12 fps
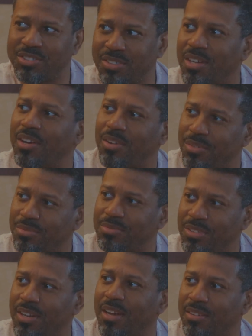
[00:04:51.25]
Okay. So,
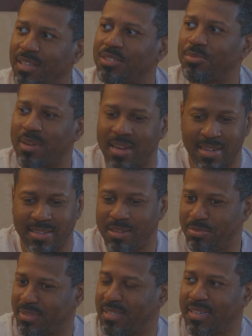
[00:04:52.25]
that's why
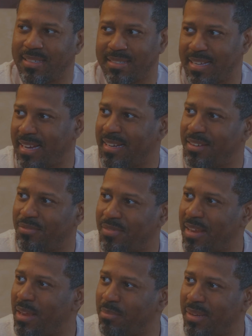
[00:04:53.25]
it was like a tight-knit
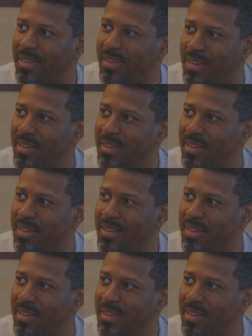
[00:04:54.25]
family.